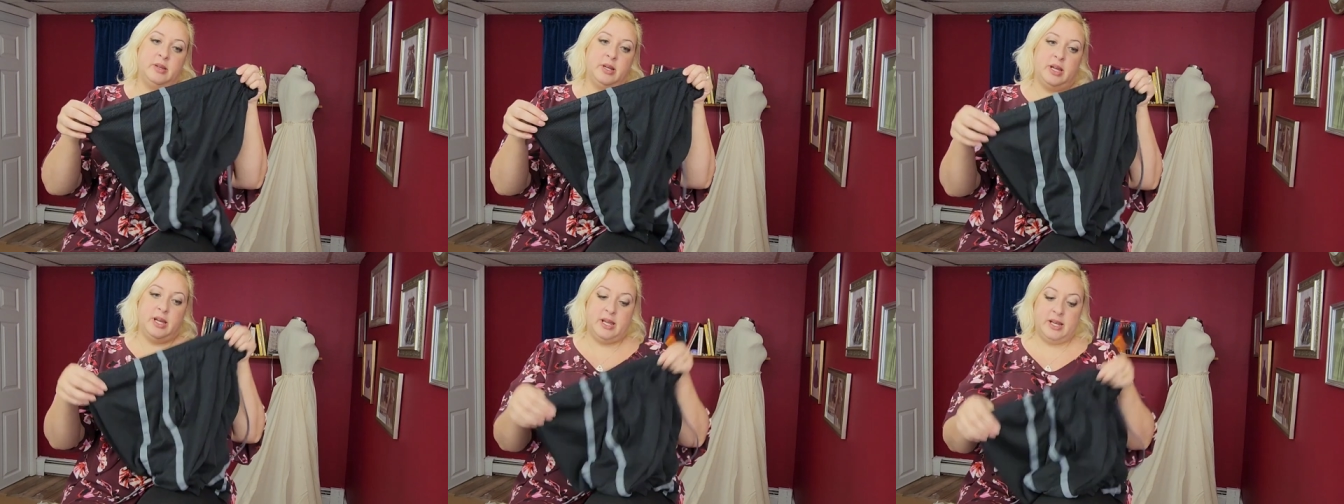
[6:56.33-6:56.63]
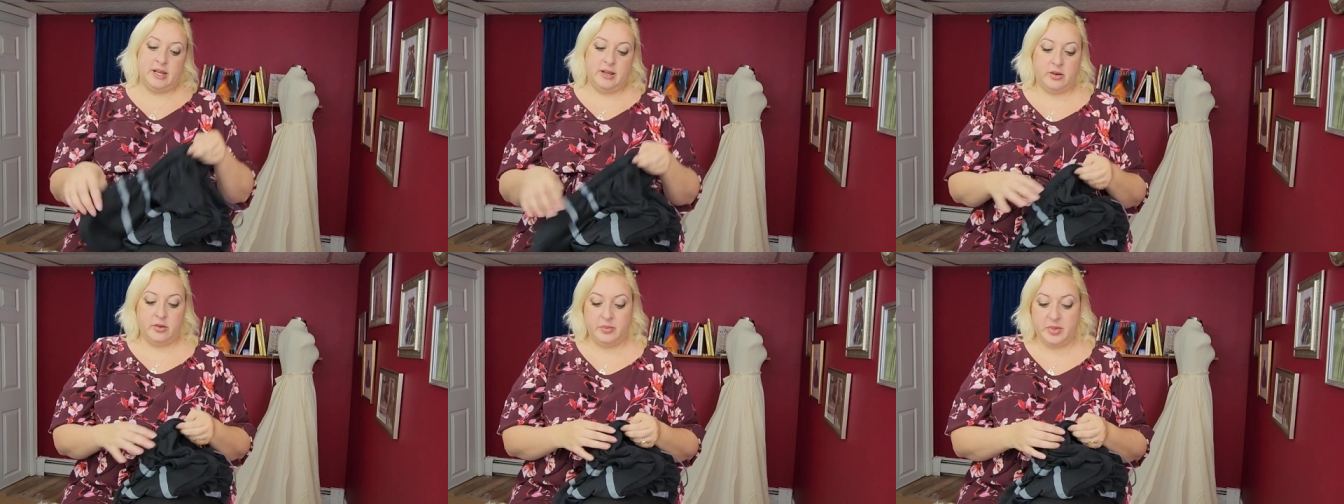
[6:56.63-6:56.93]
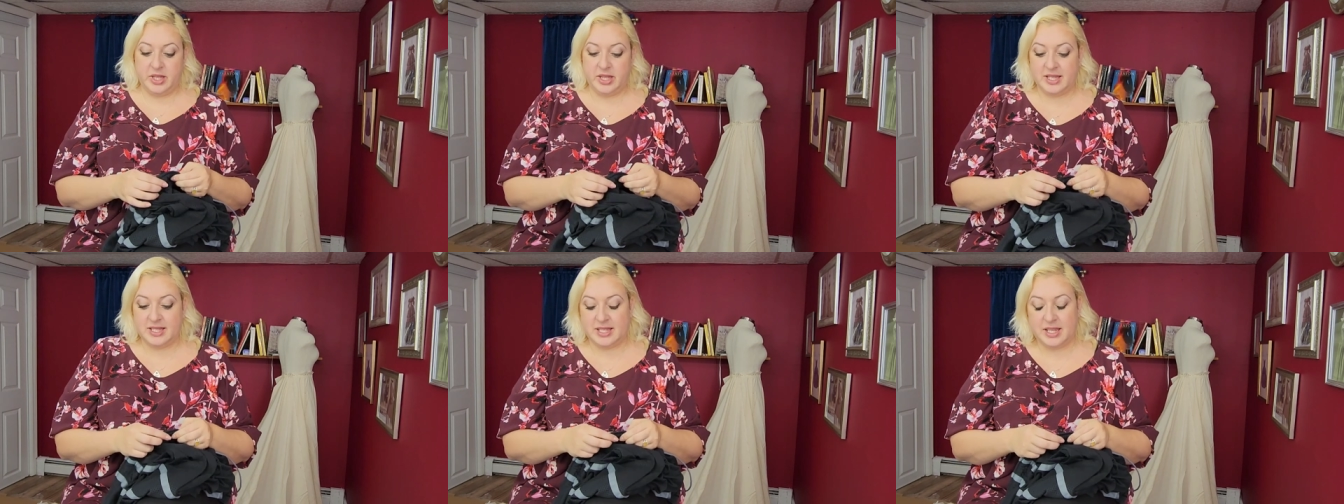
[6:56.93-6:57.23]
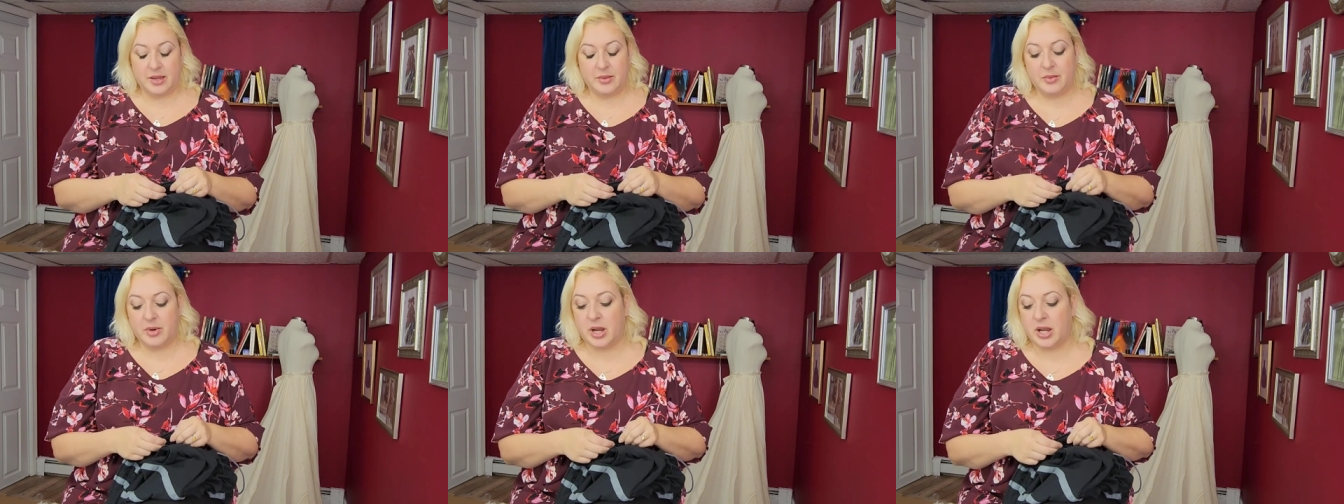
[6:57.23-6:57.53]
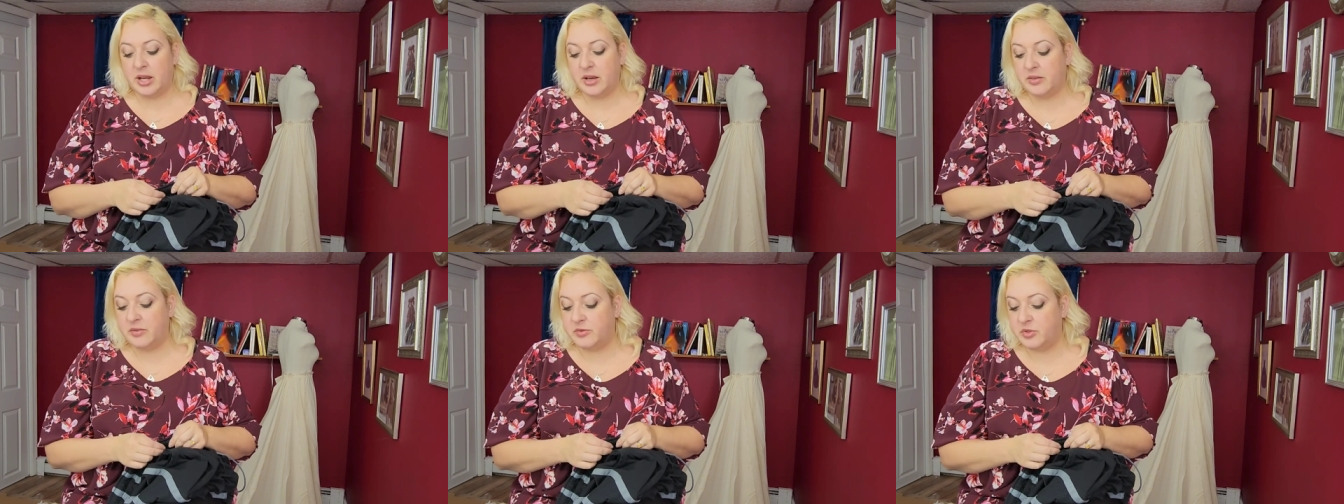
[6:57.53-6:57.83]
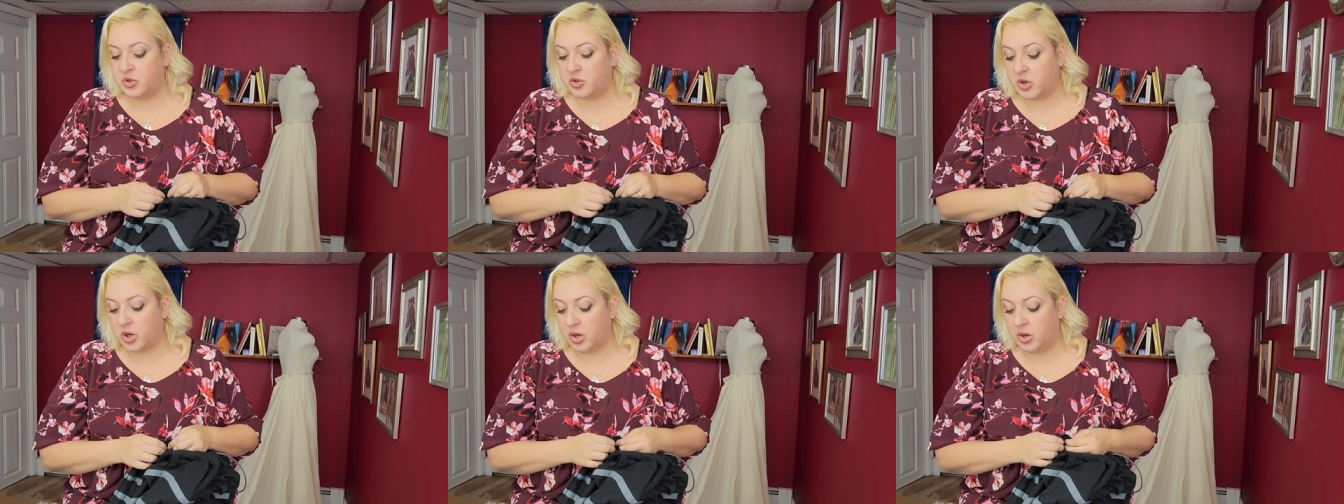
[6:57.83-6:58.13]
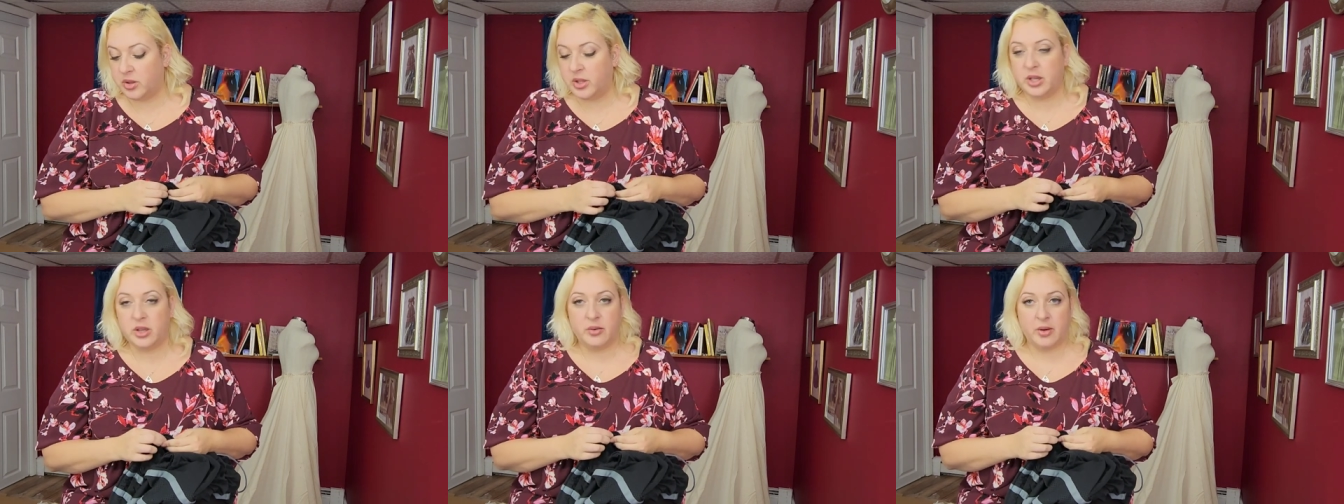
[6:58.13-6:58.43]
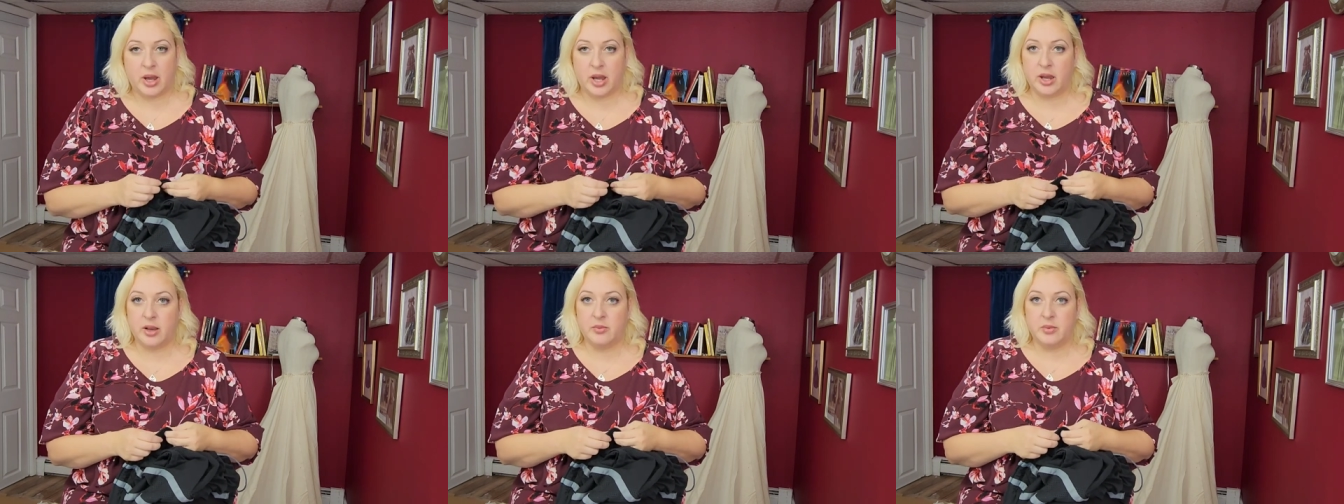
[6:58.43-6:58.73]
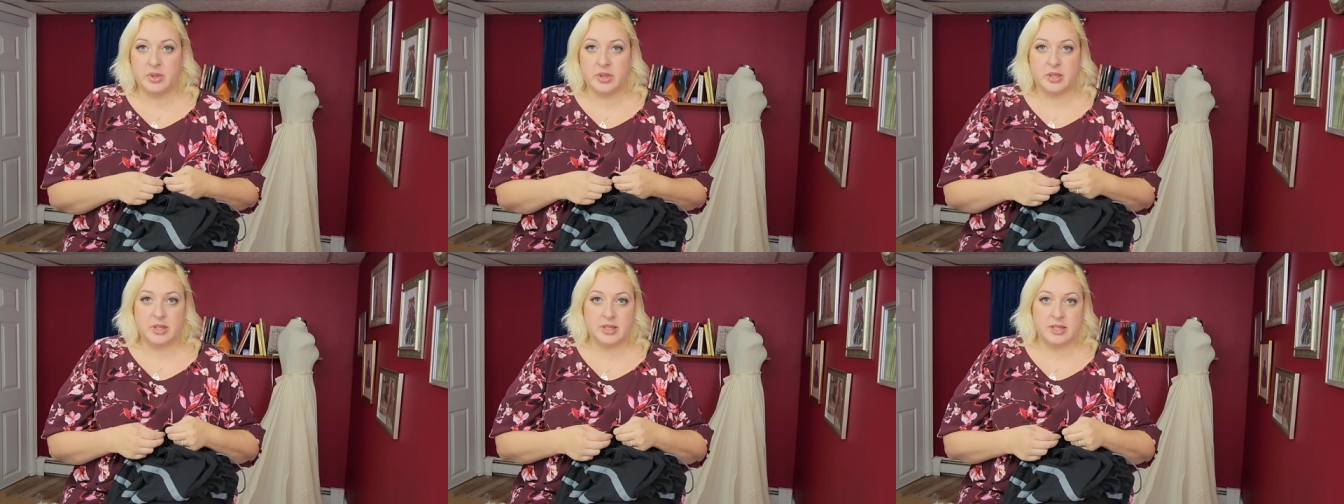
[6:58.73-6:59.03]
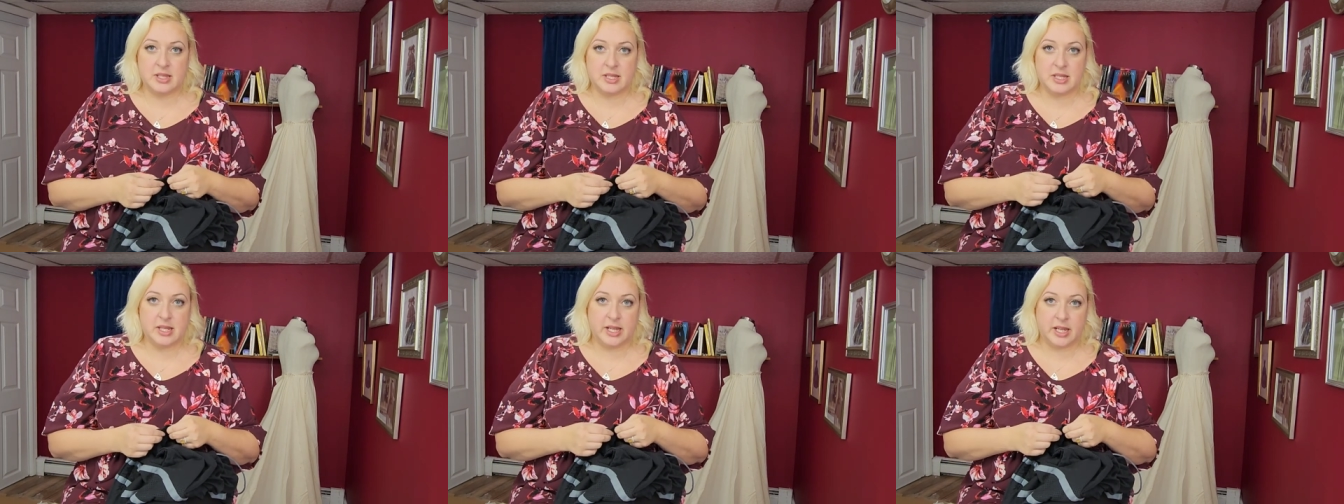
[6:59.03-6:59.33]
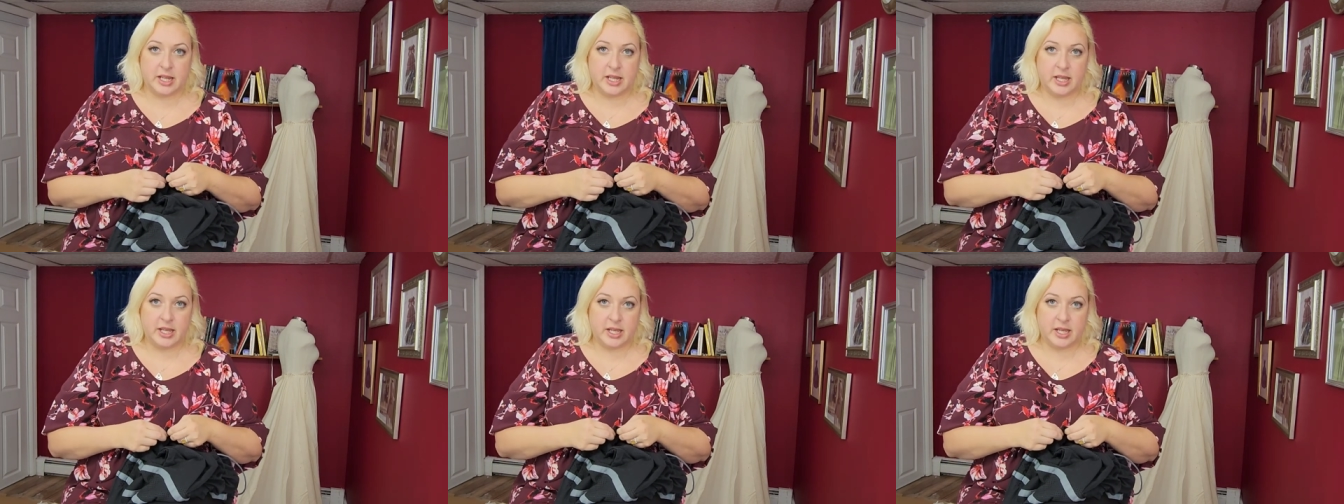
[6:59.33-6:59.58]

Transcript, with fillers: And it'll be the same kind of struggle that you had with the stick,